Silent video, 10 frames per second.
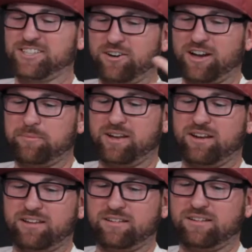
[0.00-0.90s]
so, I
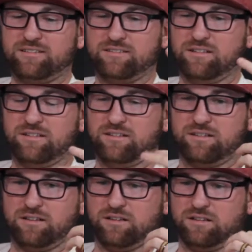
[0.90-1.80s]
mean, it, it,
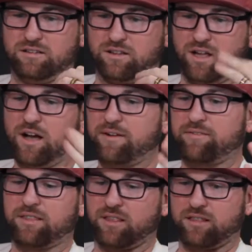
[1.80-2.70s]
love
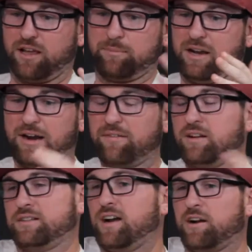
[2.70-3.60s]
everything that, I mean,
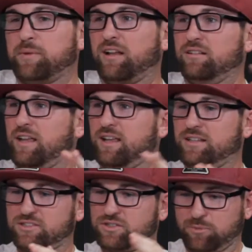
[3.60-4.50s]
everything you're talking about, like,
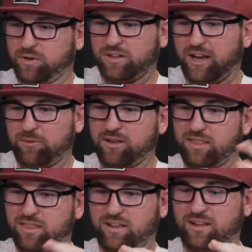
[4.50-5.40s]
it's super in line
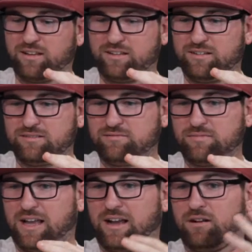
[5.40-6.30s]
with uh,
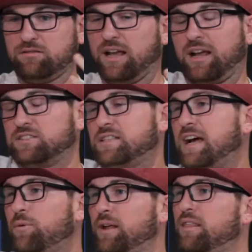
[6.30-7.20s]
how, yeah, just
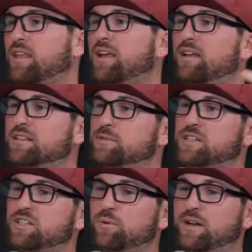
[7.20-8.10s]
how we think,
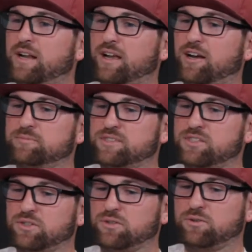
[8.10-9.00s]
especially when it comes
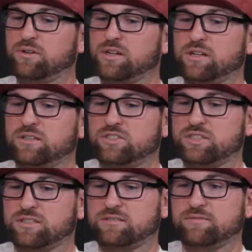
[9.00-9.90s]
to
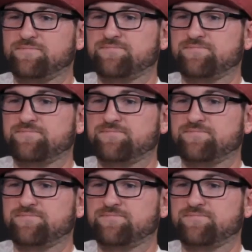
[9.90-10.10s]
just